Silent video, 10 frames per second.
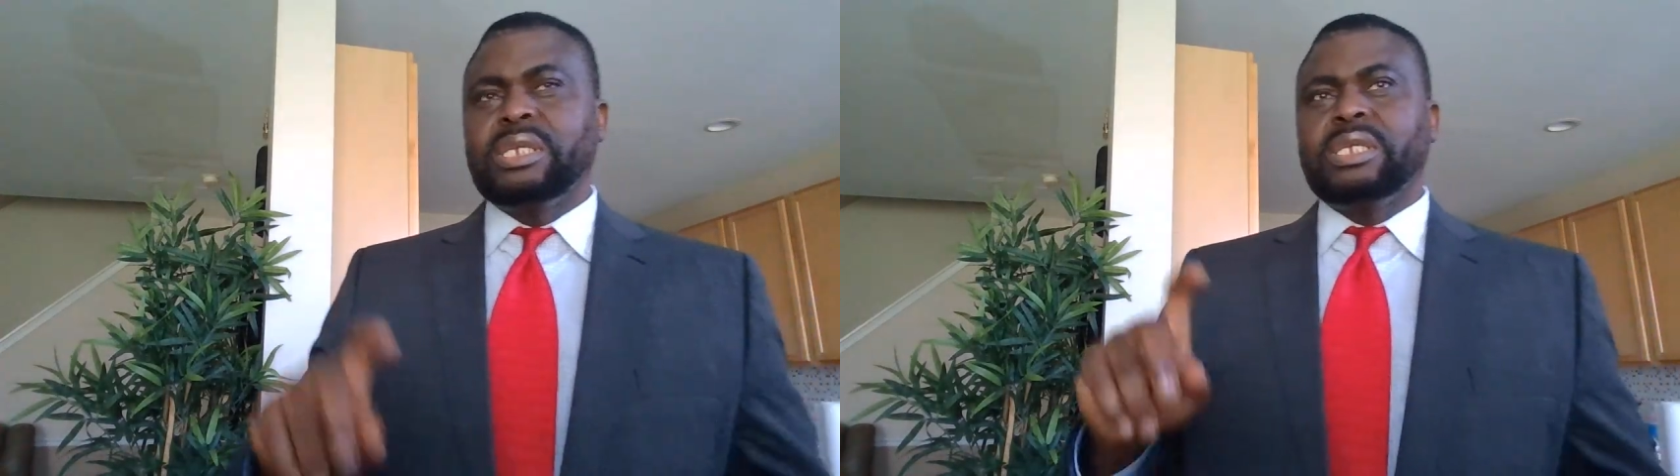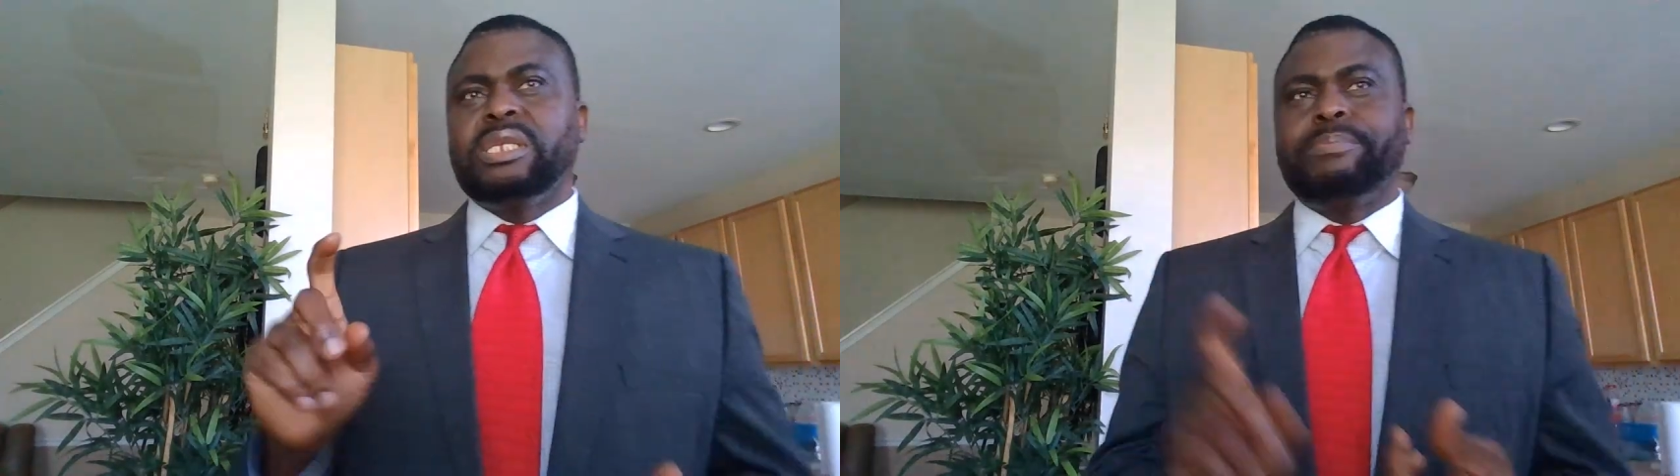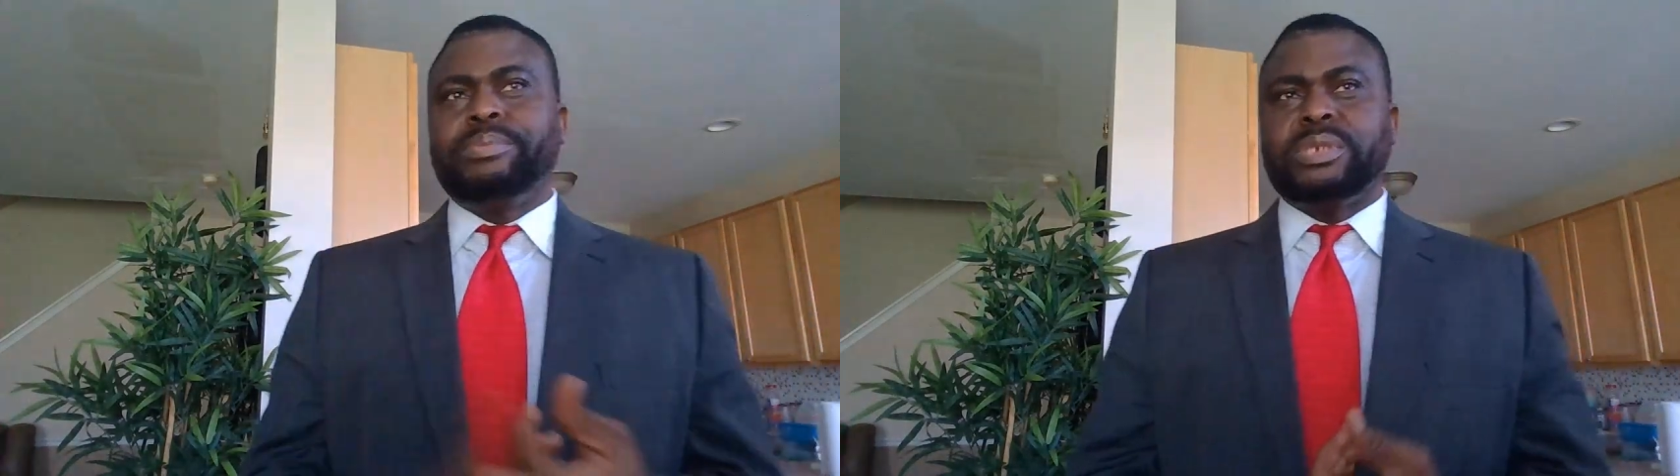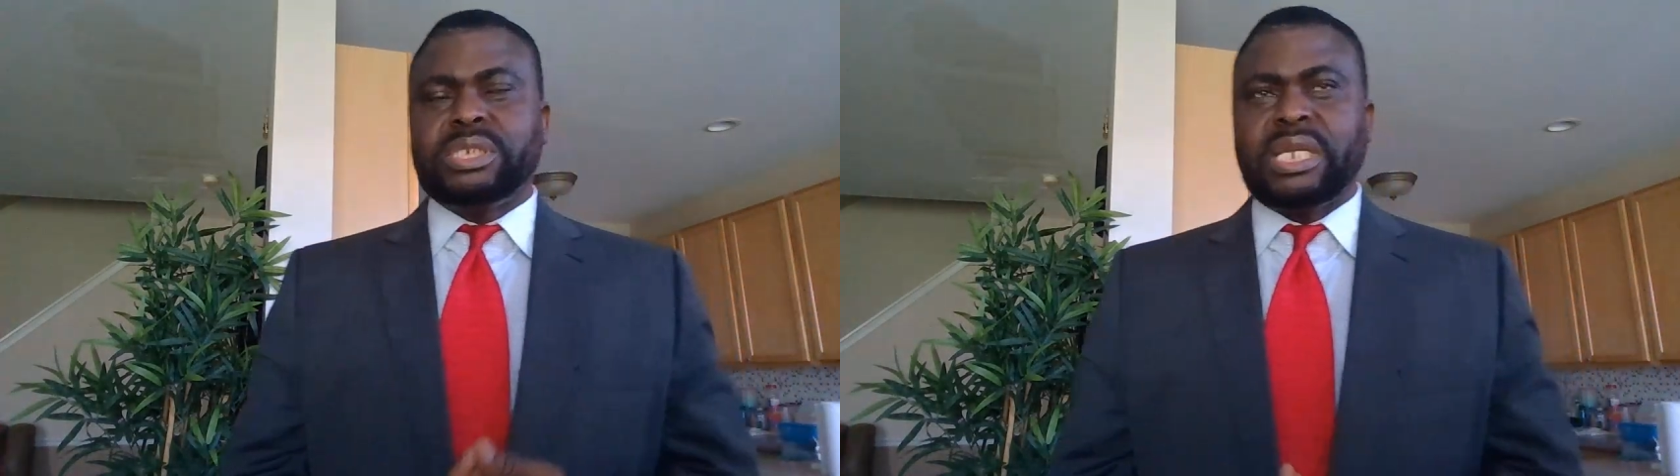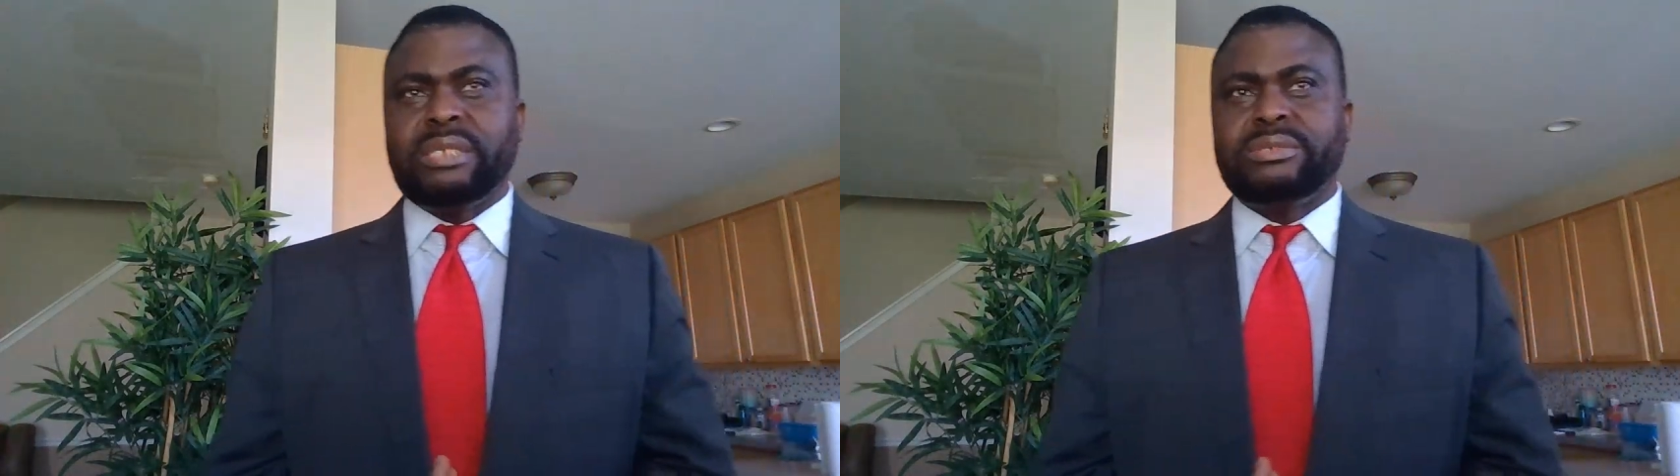Keep
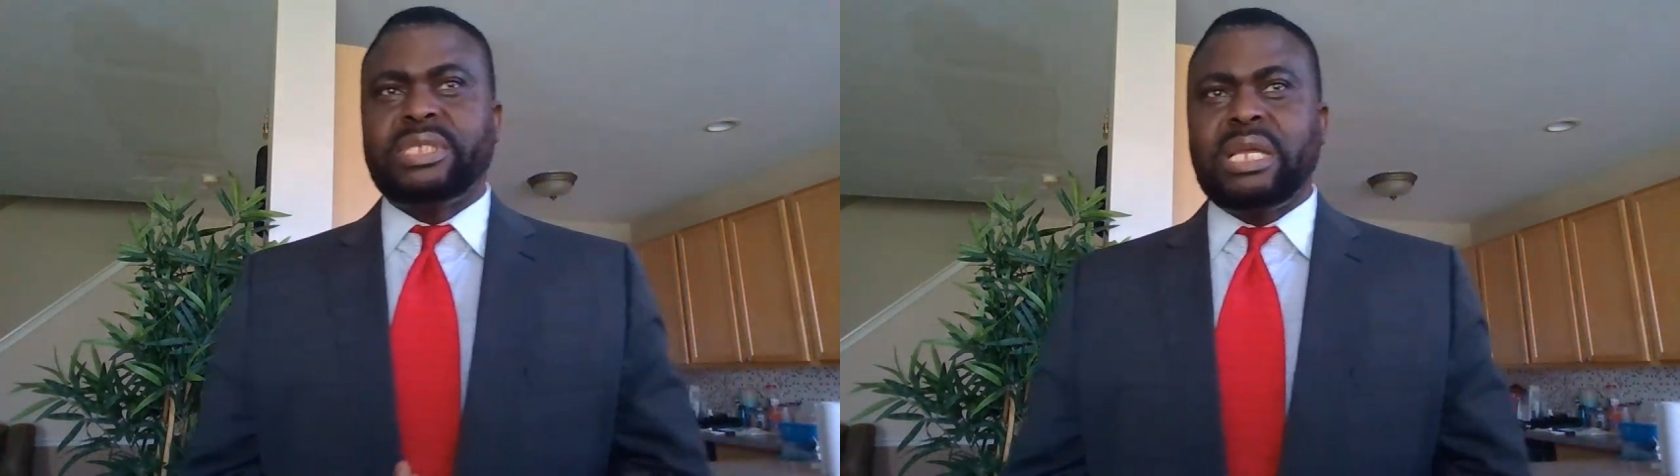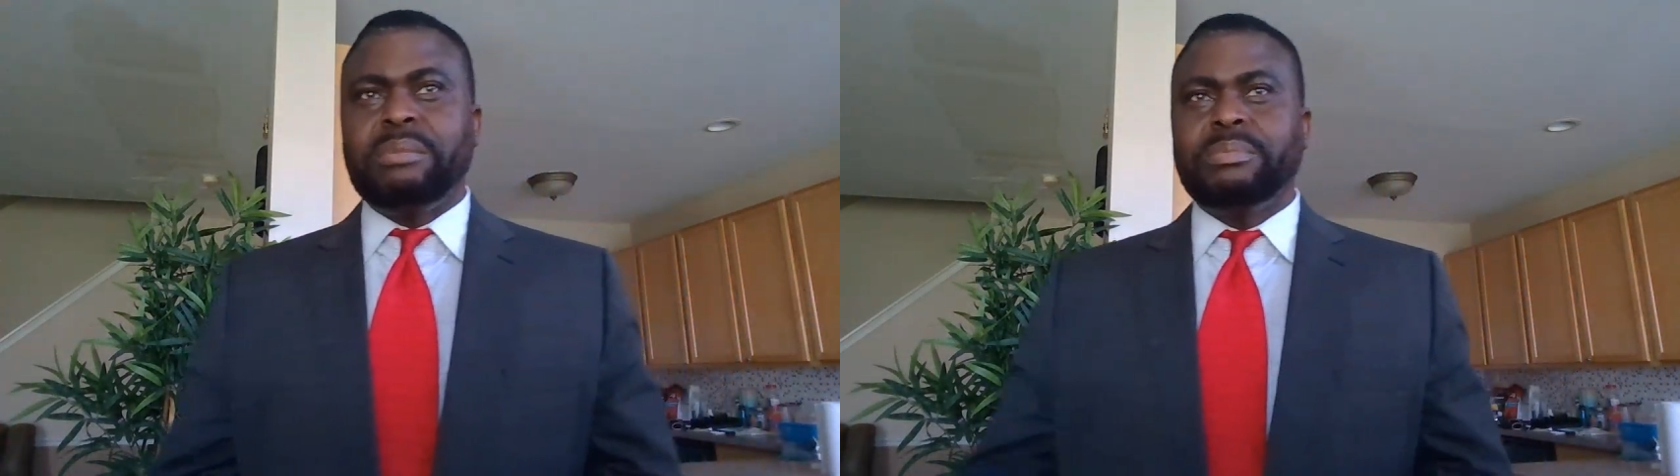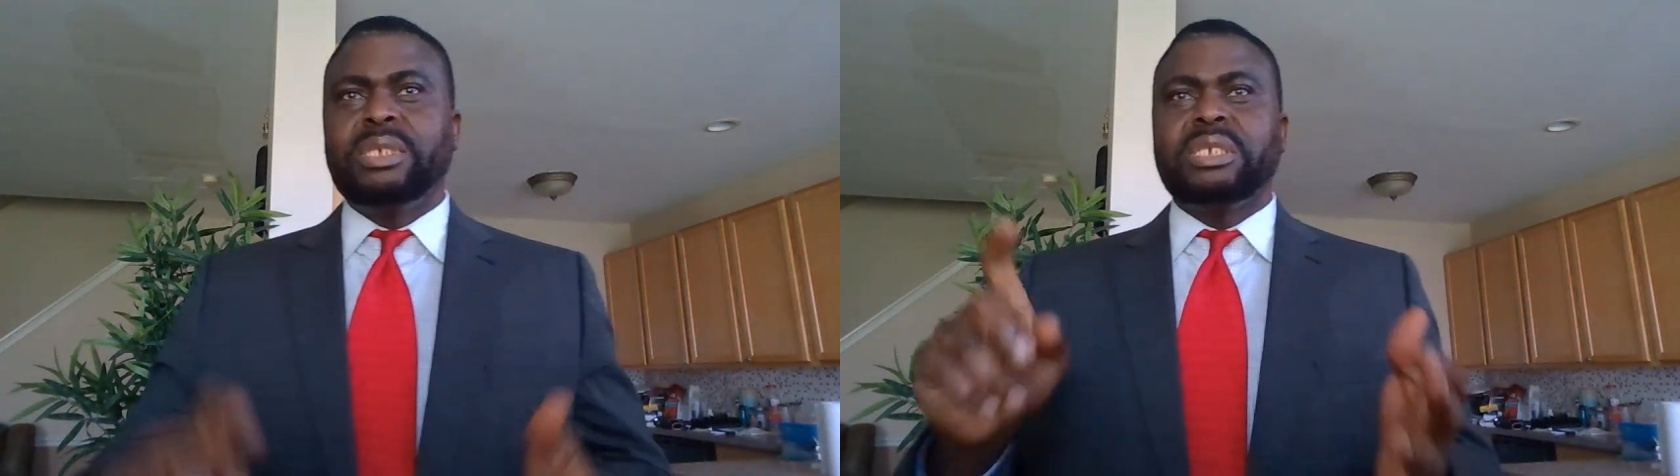reaching out to them.